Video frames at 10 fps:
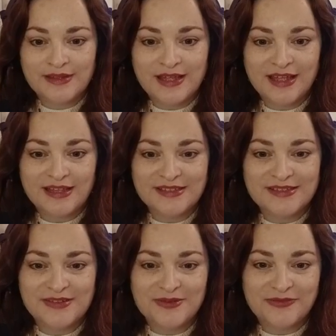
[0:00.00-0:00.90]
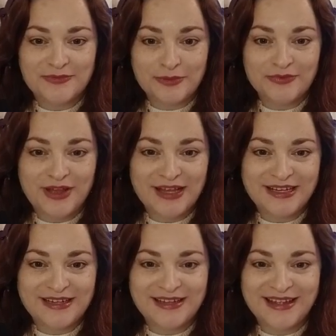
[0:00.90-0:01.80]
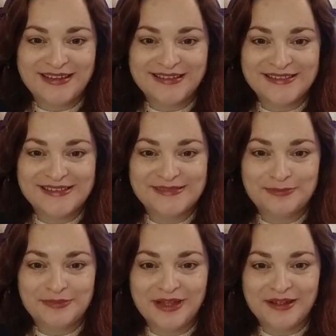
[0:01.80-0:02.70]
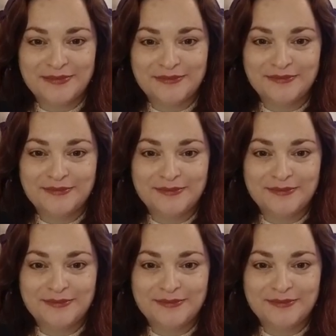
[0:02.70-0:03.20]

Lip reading: And so we're finally at this the